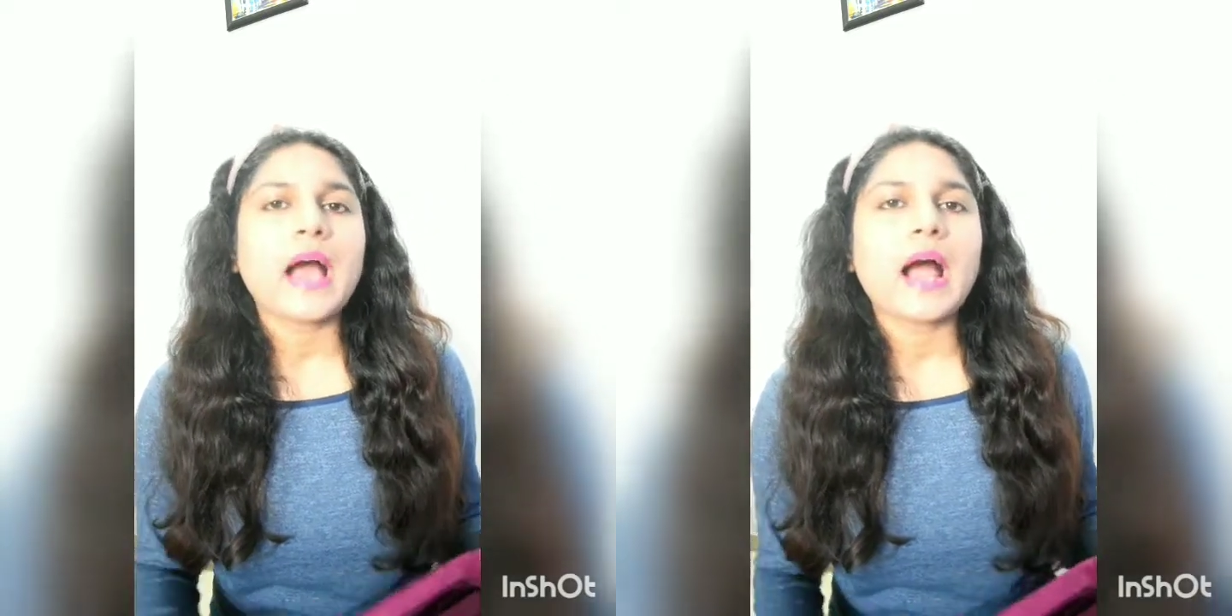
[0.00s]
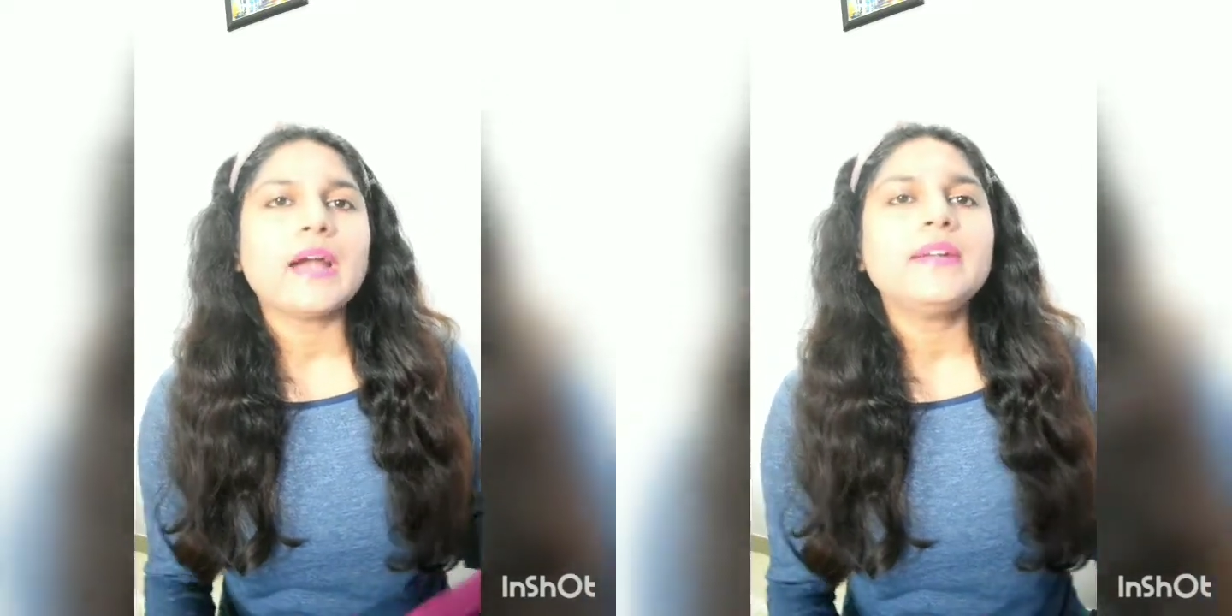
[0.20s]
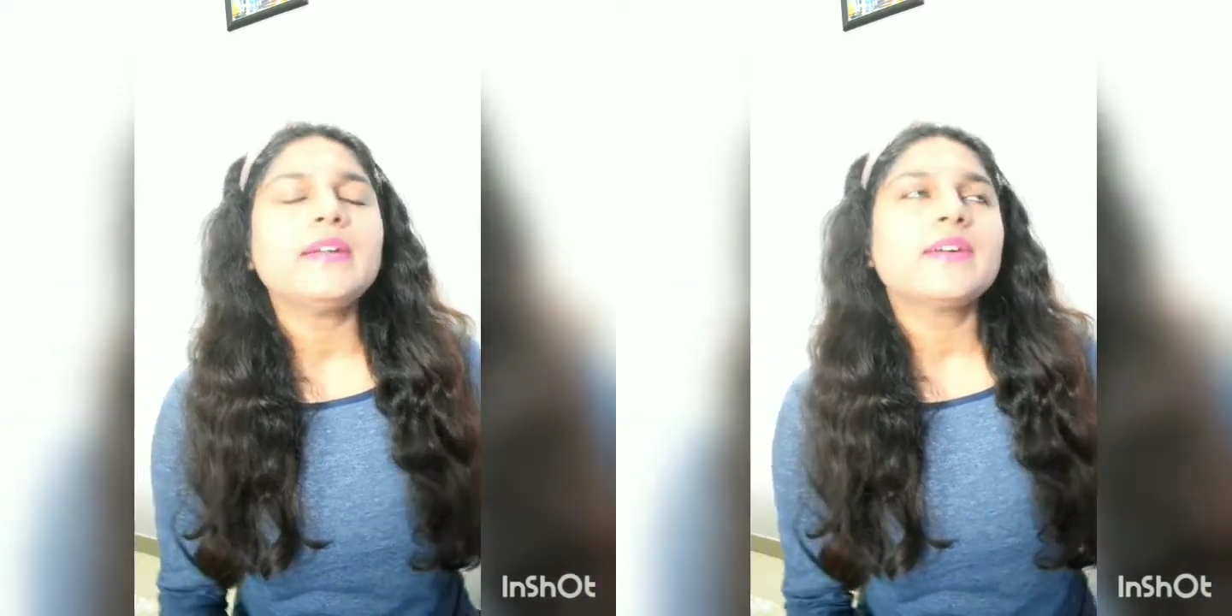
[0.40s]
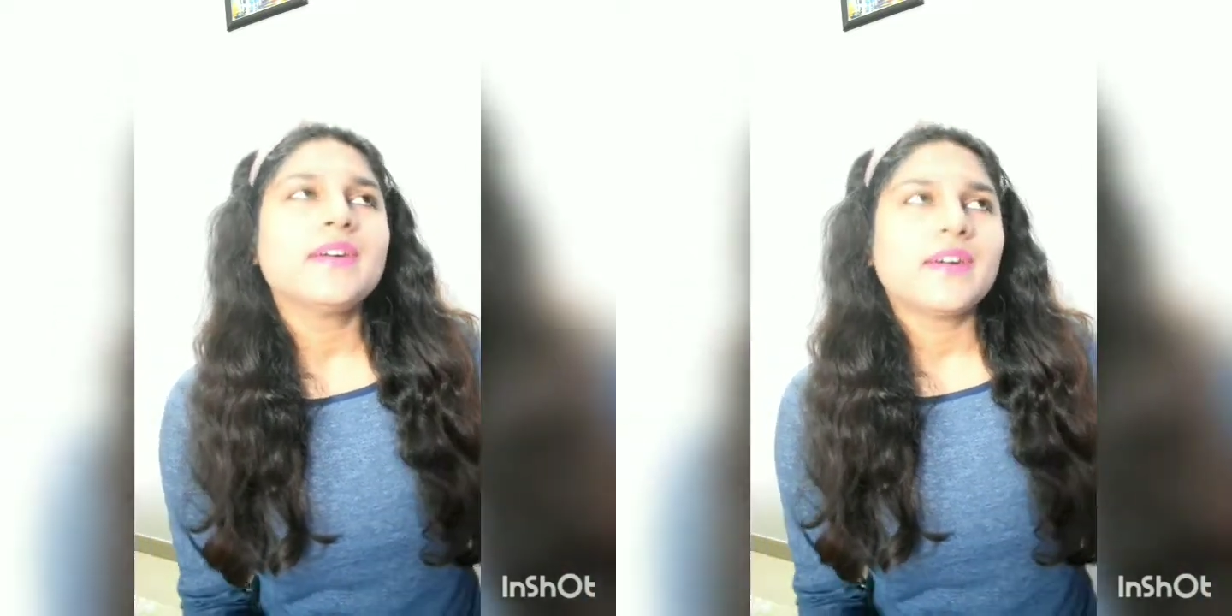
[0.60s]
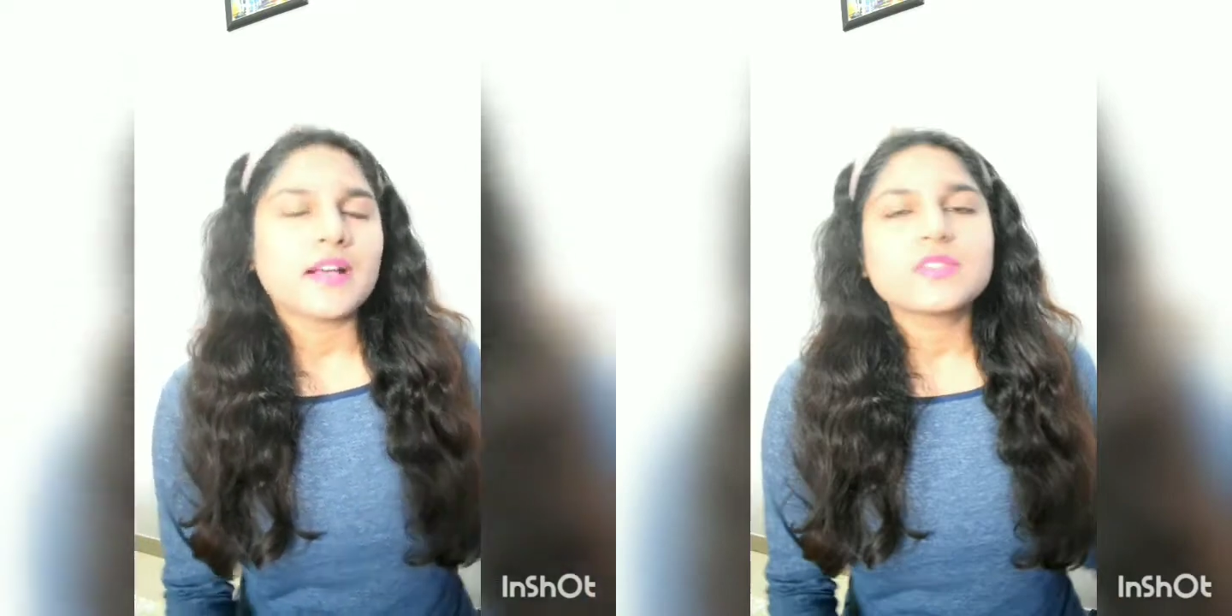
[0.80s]
and
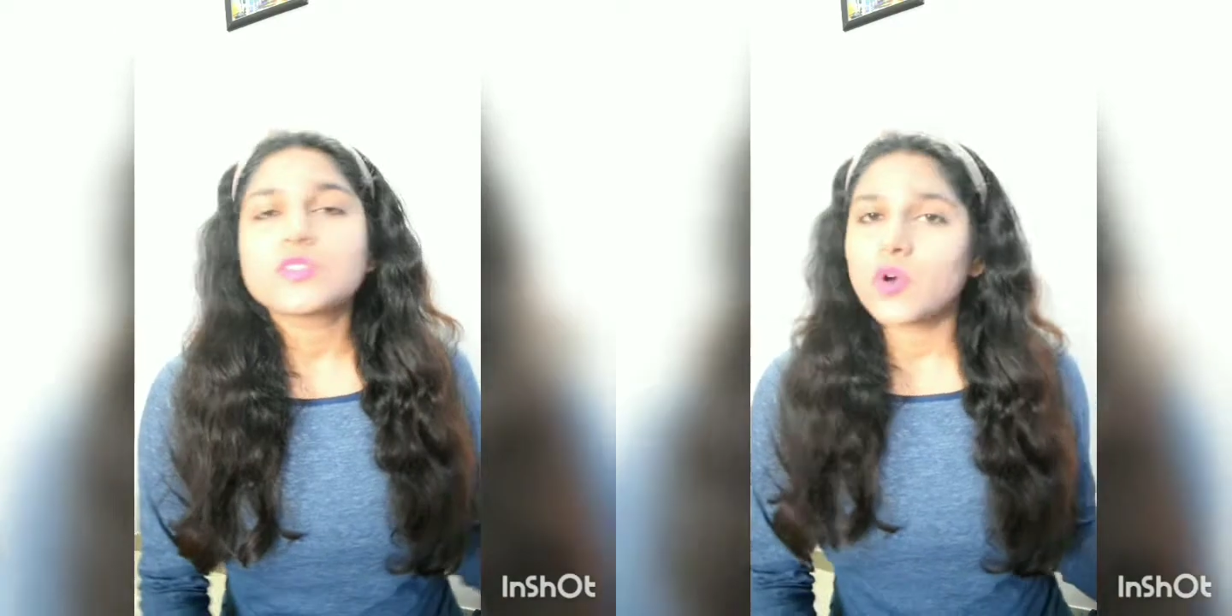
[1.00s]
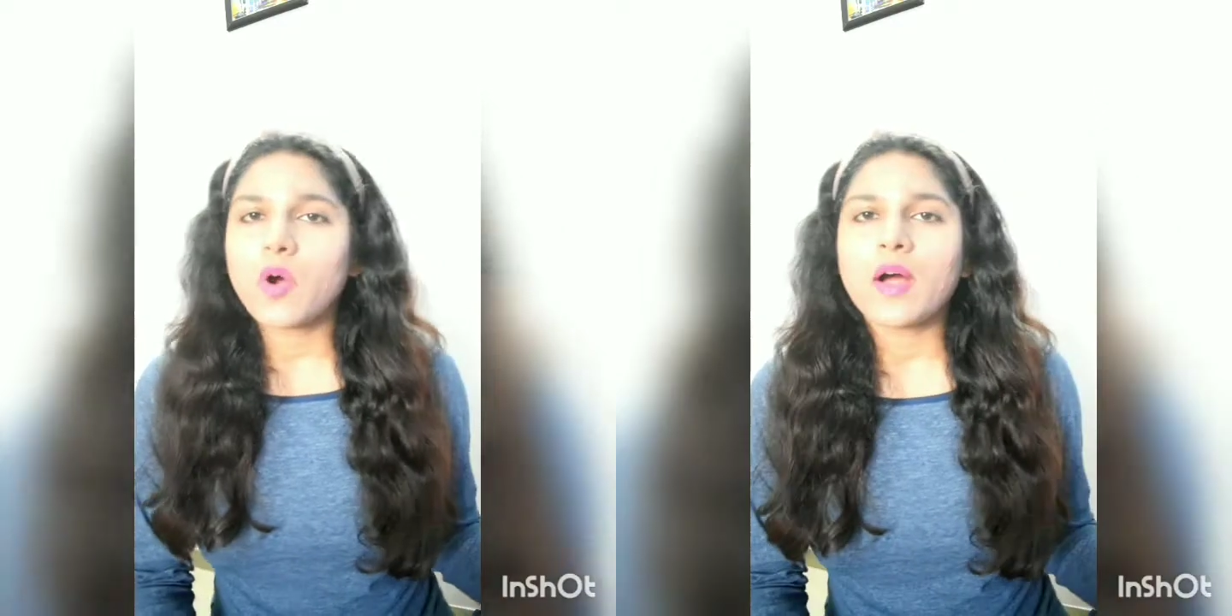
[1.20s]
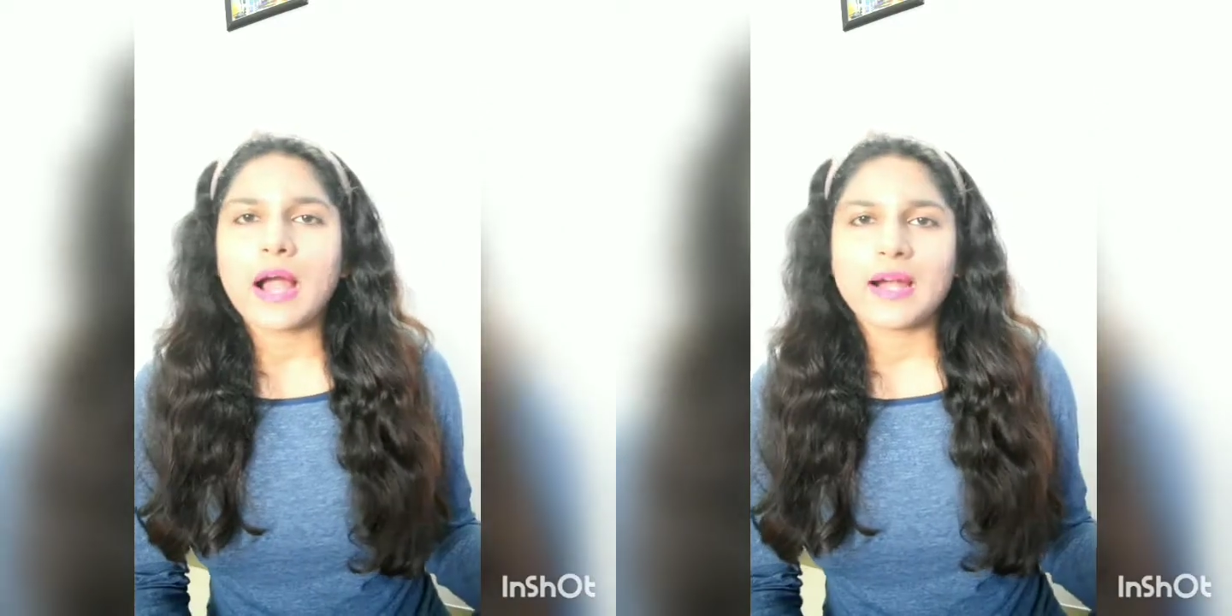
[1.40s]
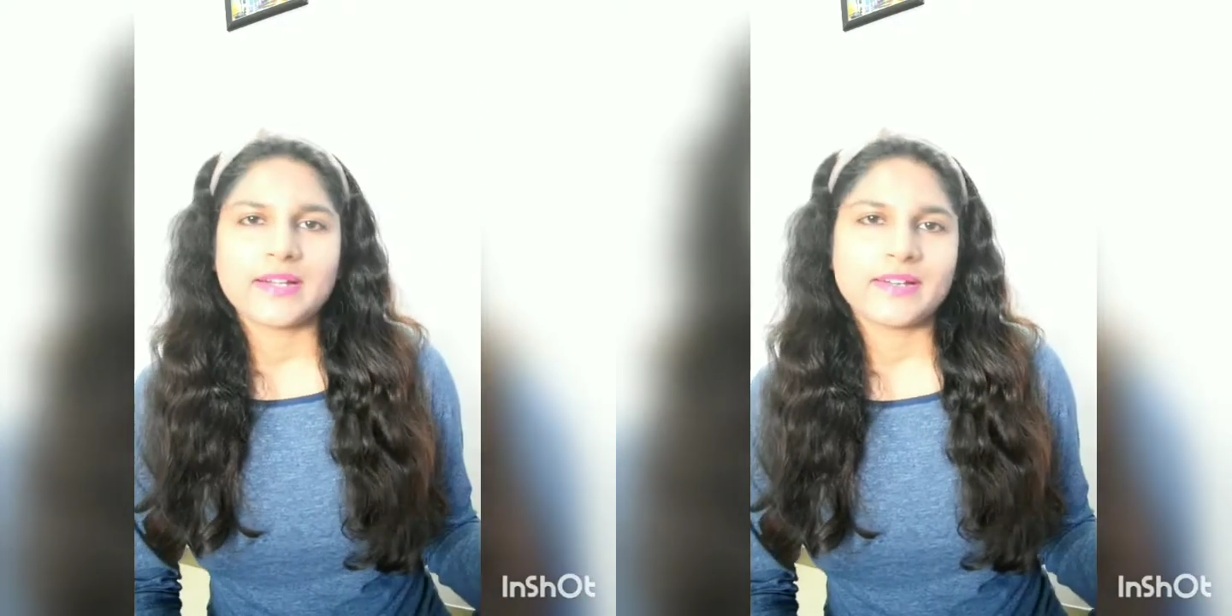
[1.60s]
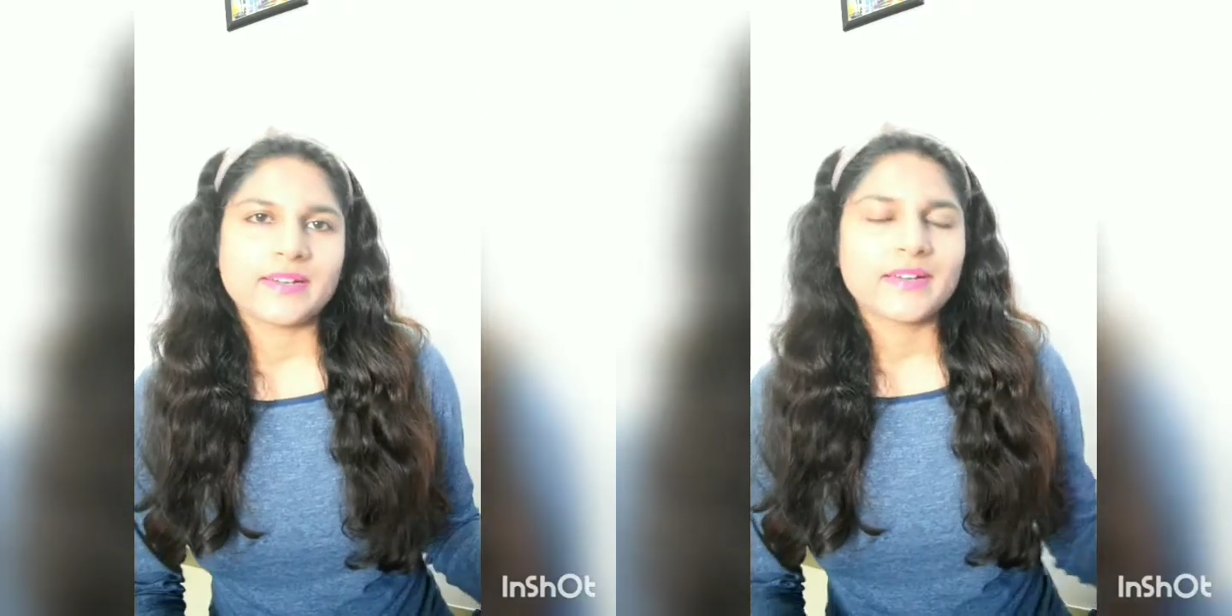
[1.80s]
a straw hat